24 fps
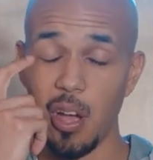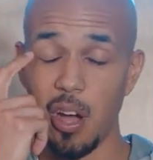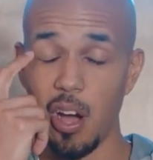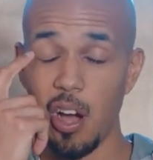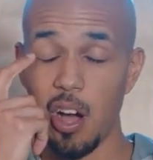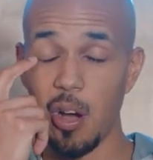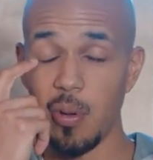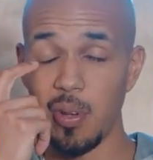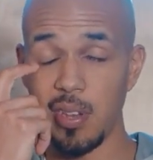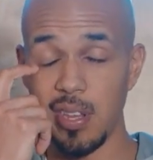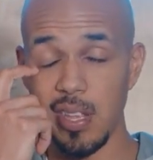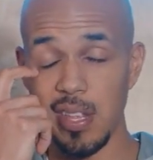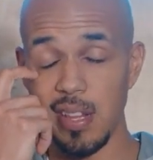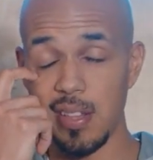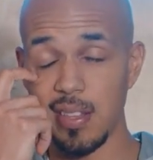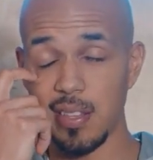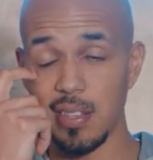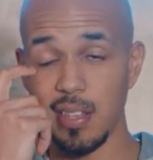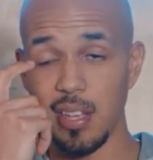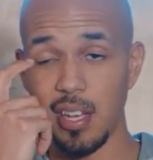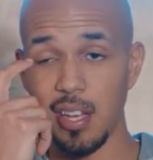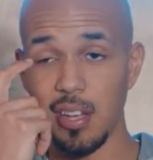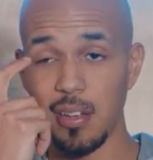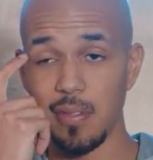All we need is
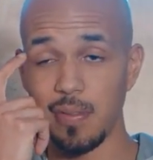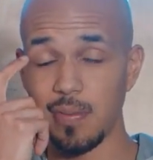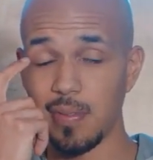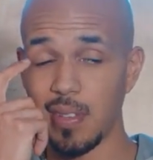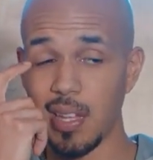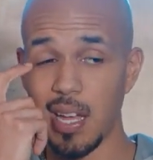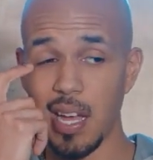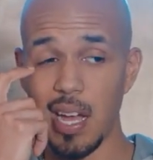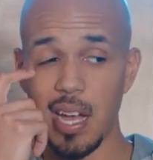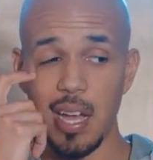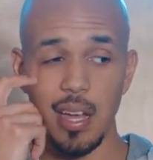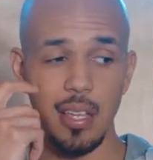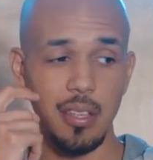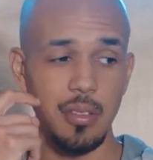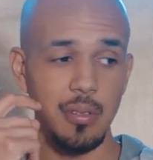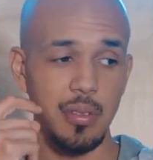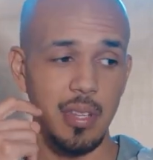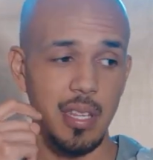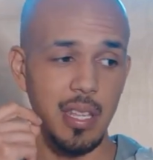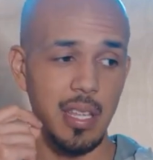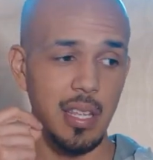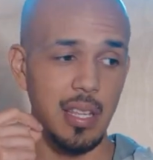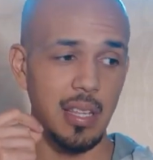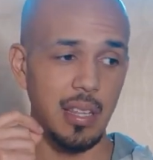love. Nah, you
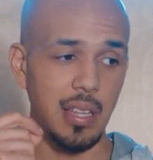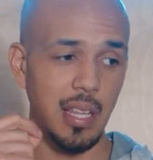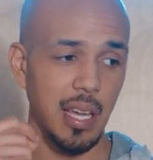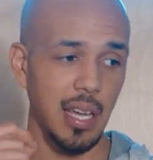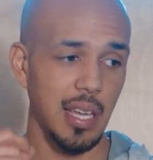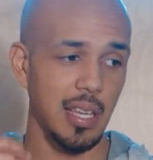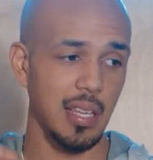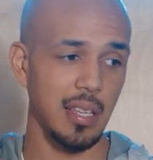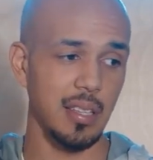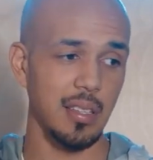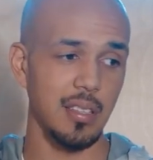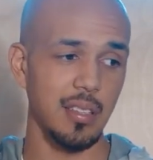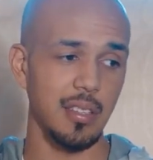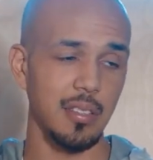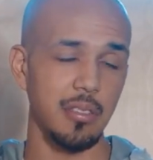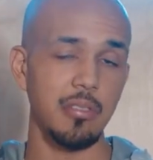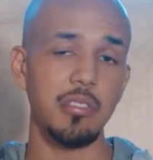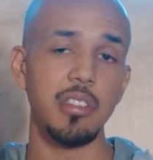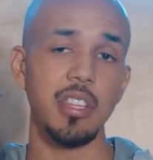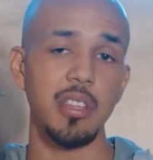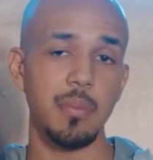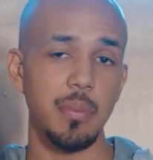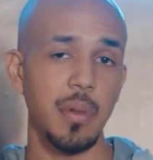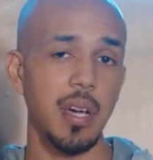need
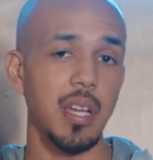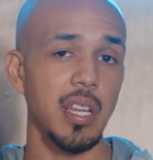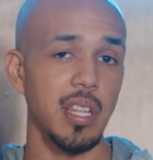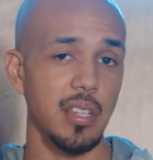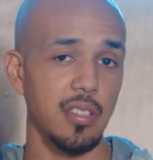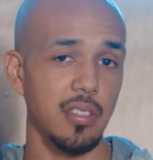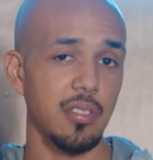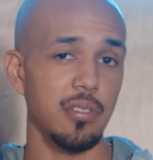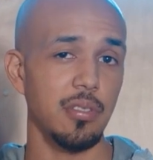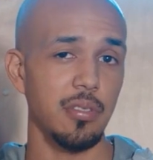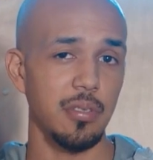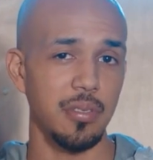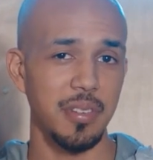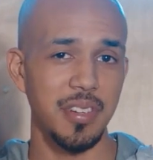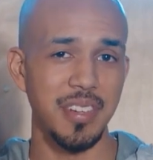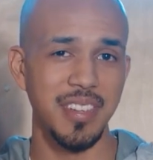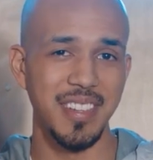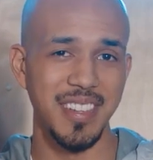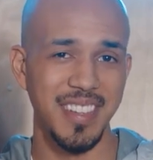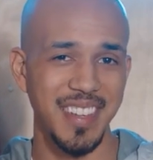money too.